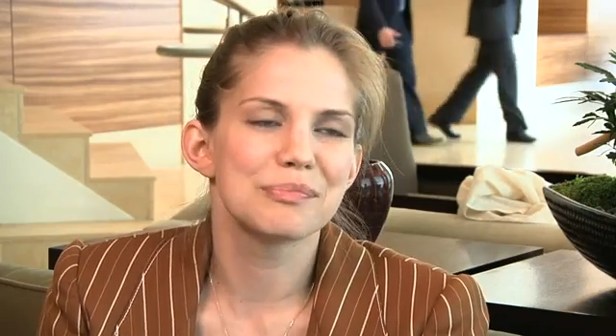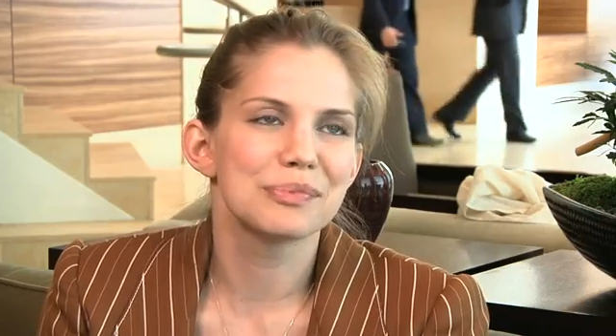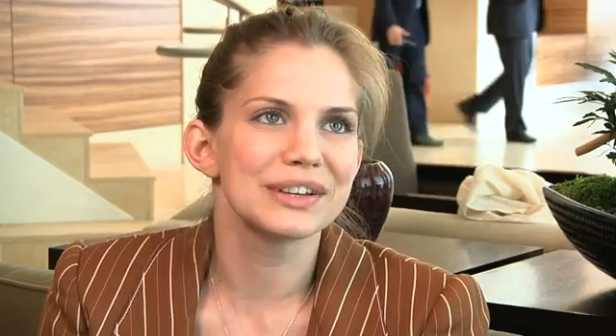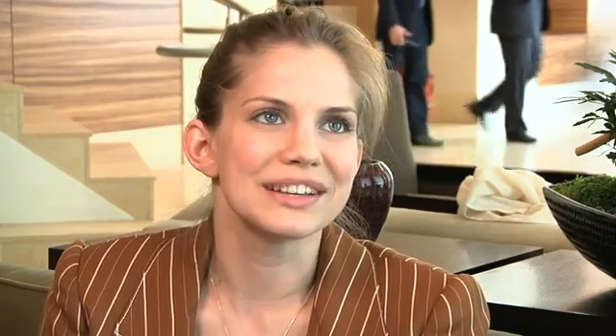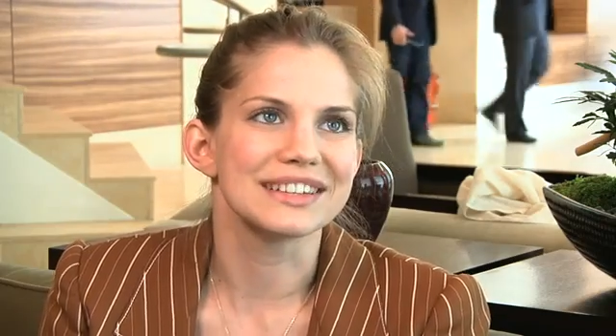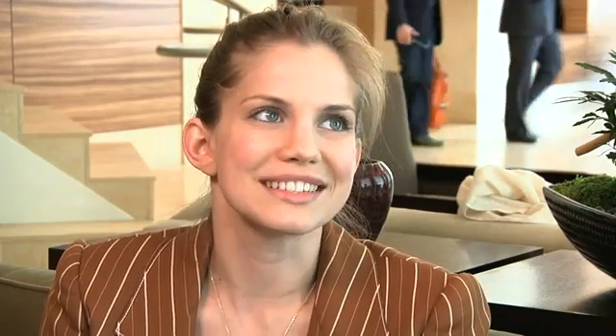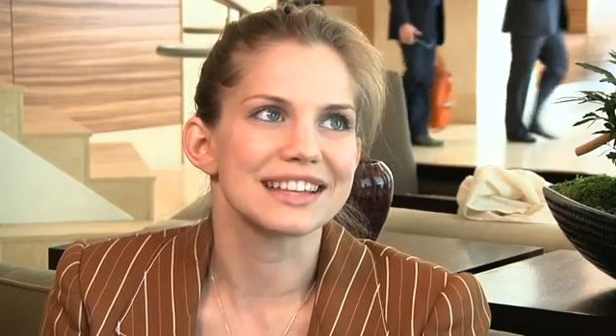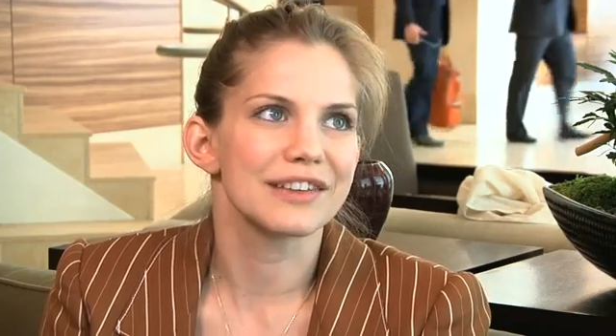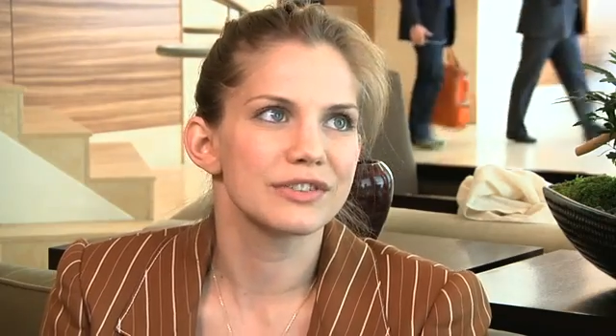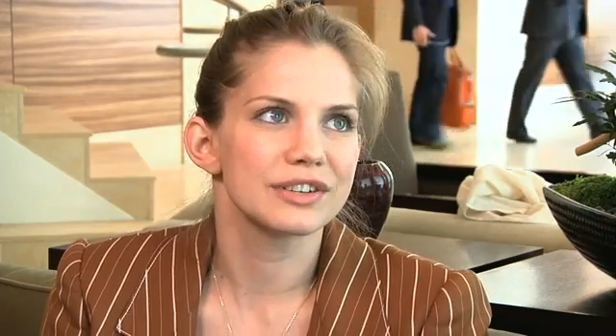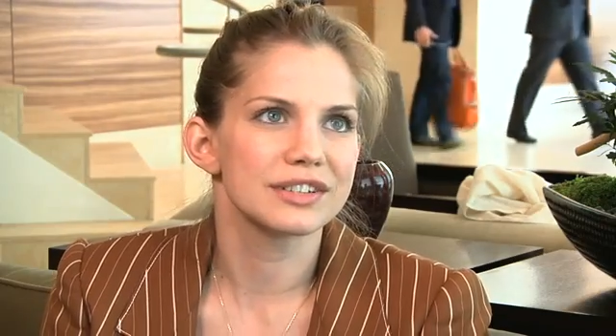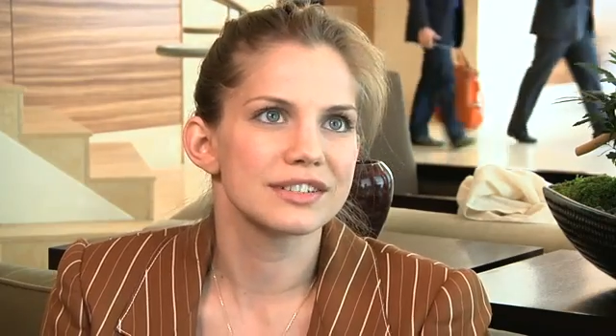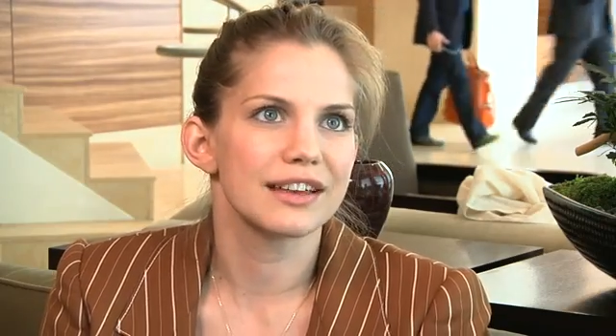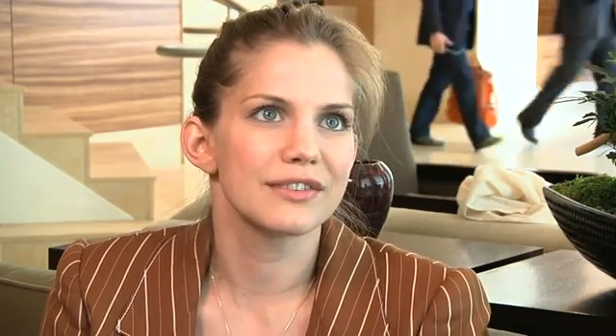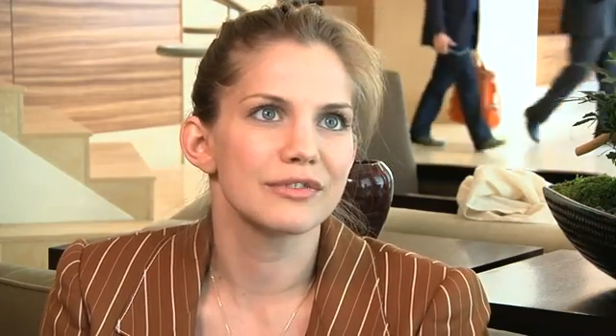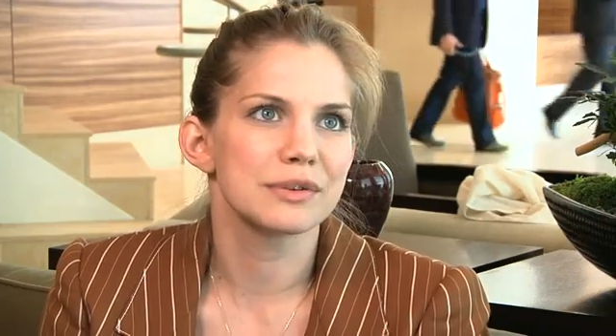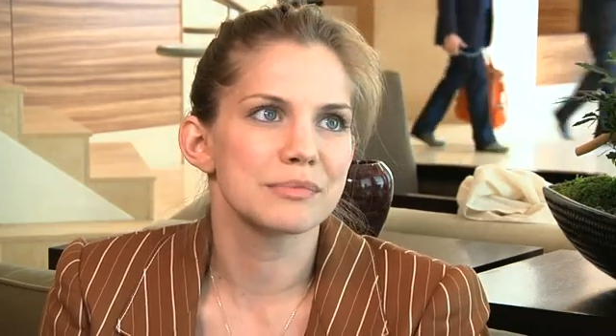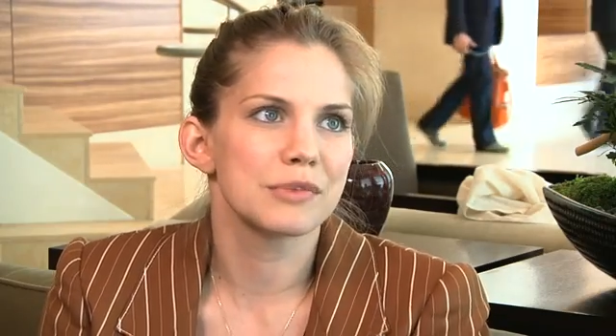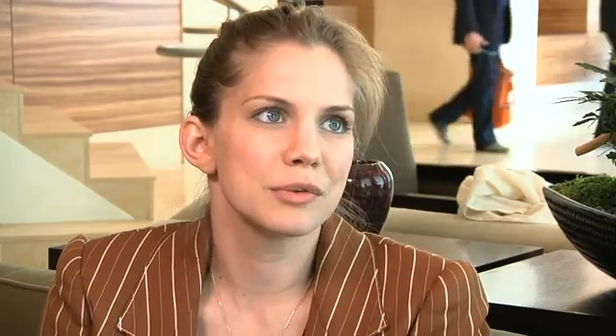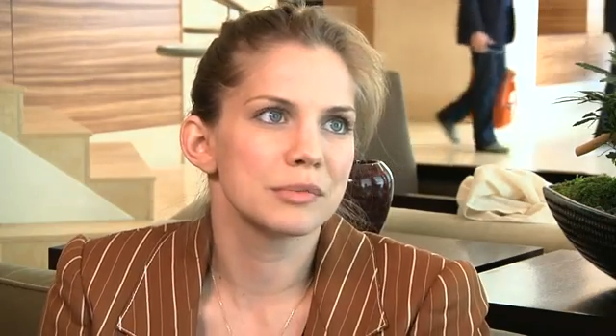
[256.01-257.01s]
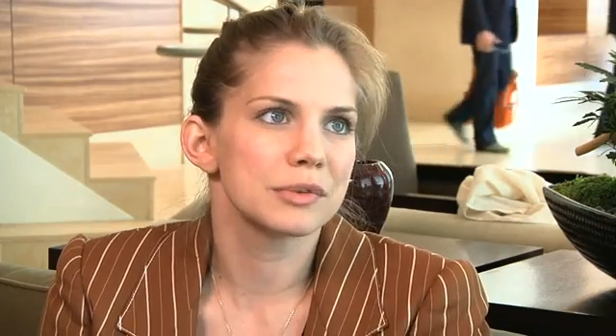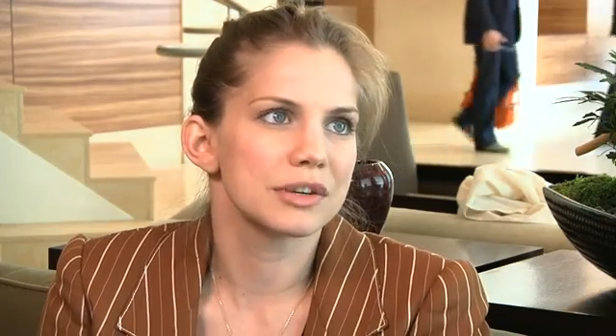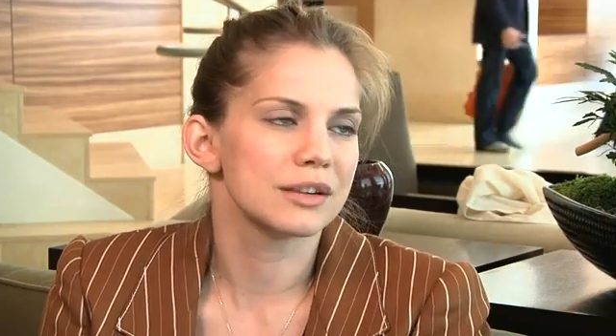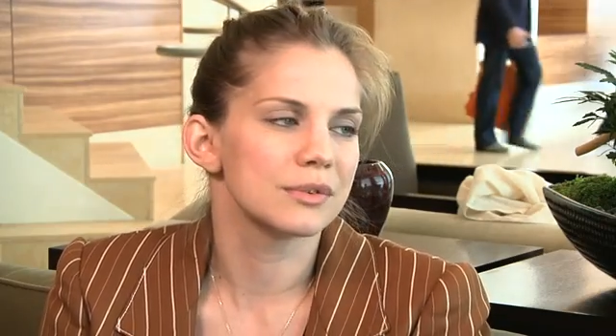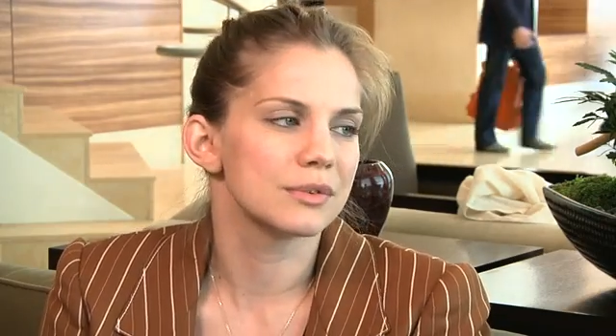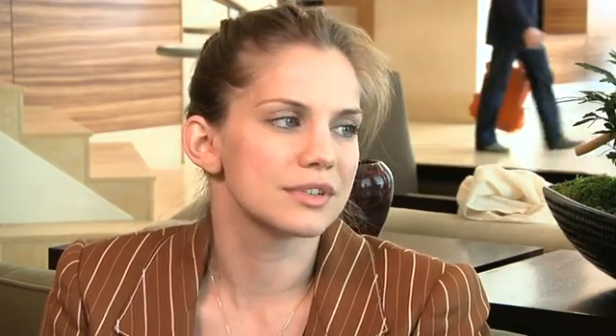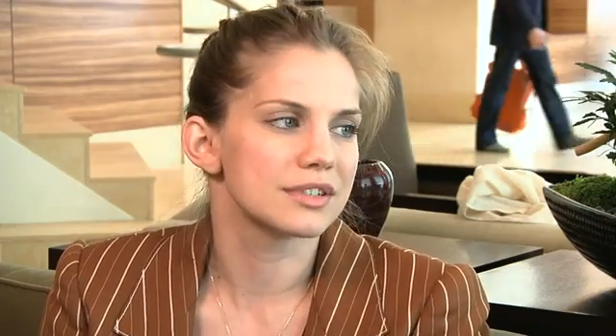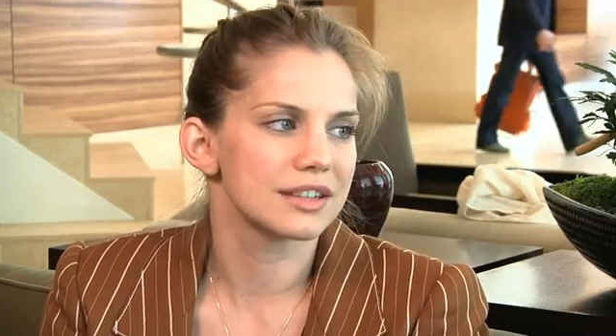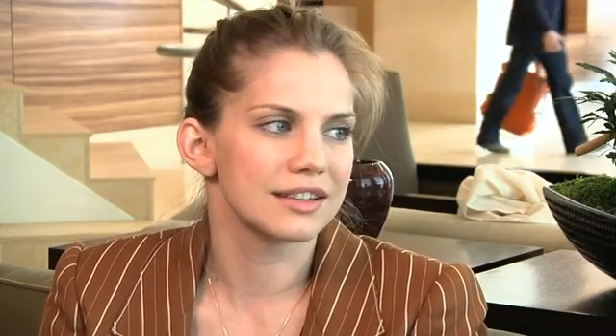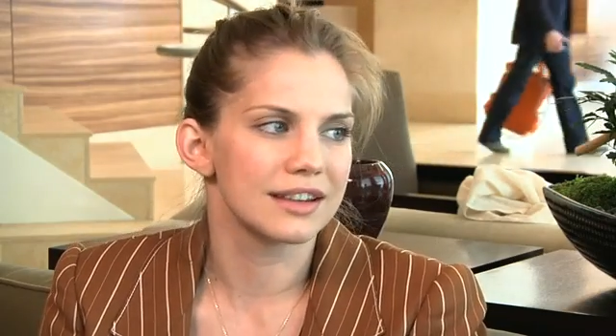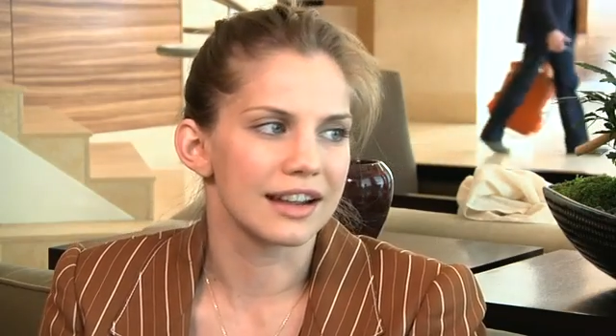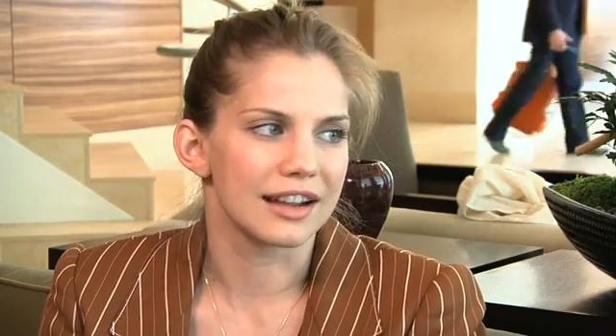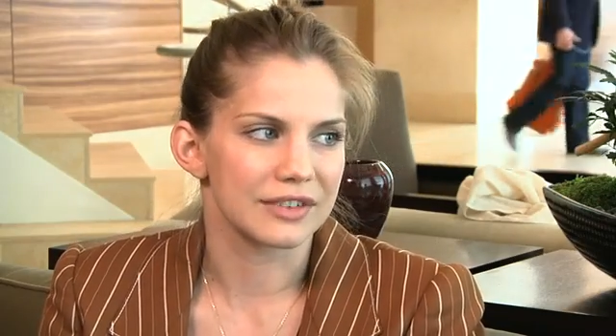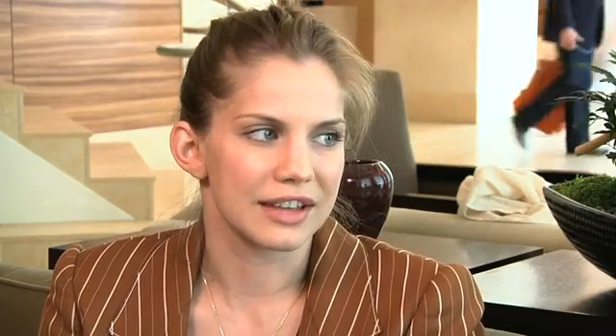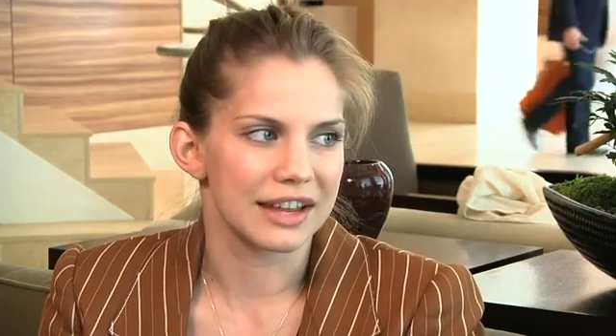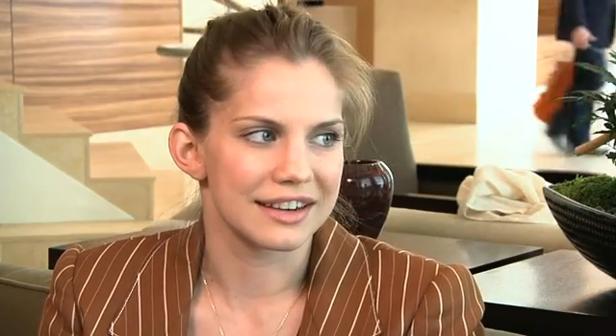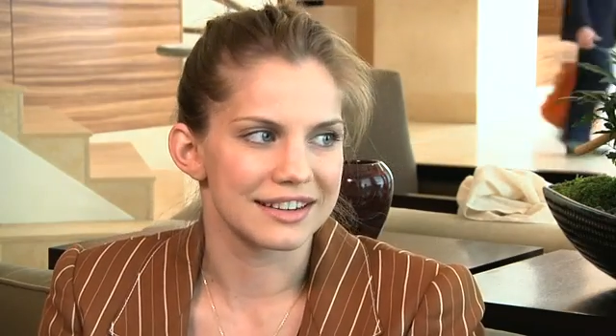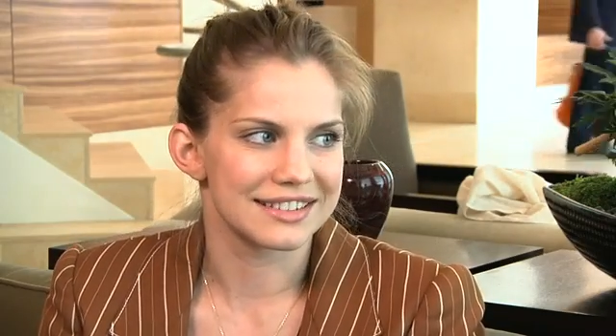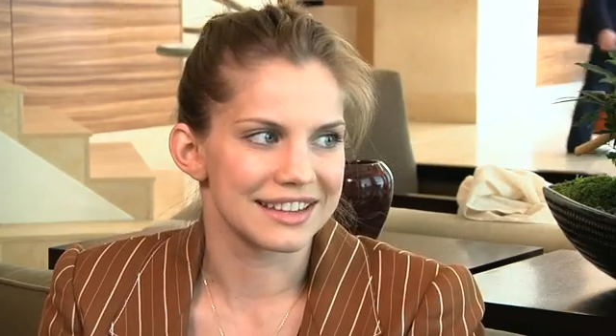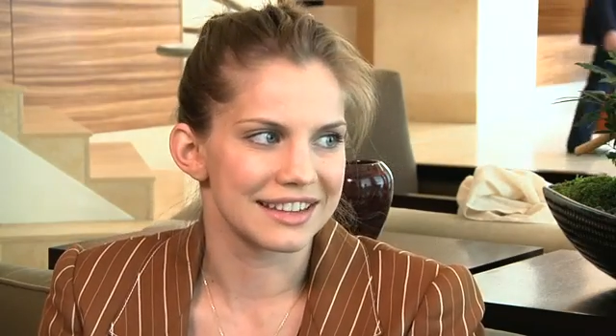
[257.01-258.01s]
please, every moment he was in
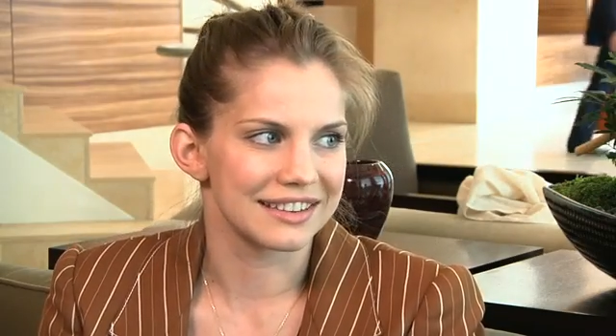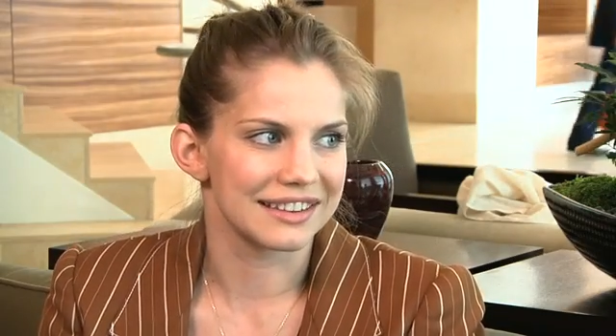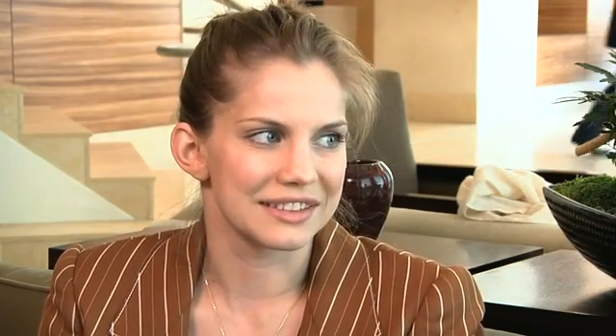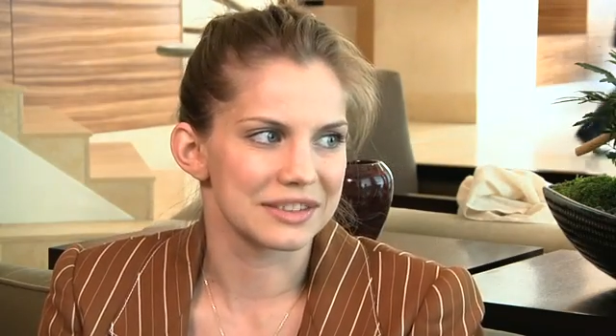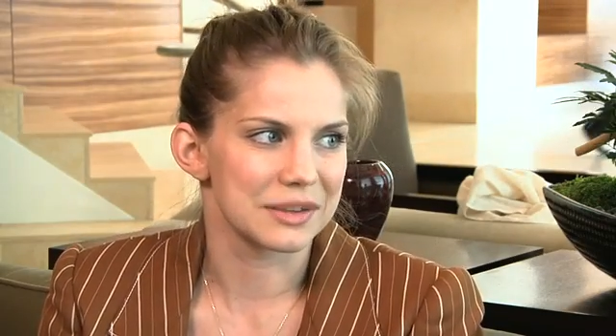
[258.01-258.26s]
Afghanistan,